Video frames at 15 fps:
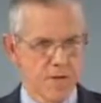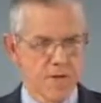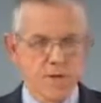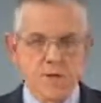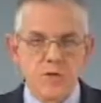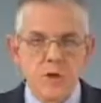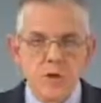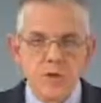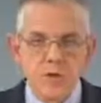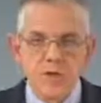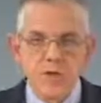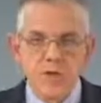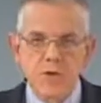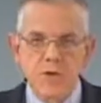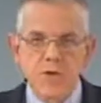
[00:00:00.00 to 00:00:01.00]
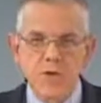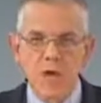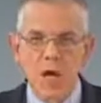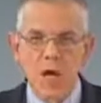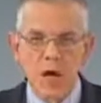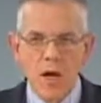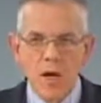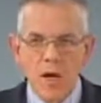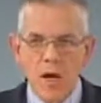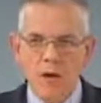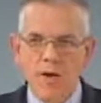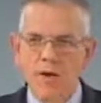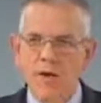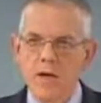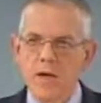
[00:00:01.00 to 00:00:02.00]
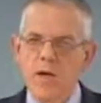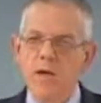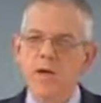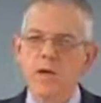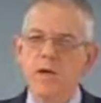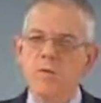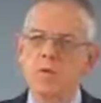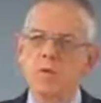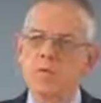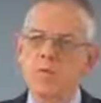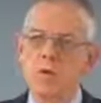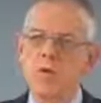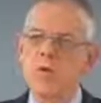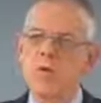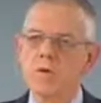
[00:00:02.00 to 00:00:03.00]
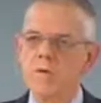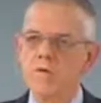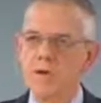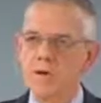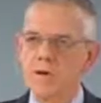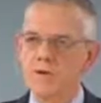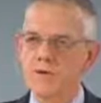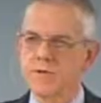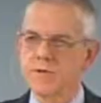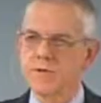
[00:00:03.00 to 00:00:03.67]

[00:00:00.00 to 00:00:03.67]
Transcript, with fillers: There's no research going on dealing with solar effects.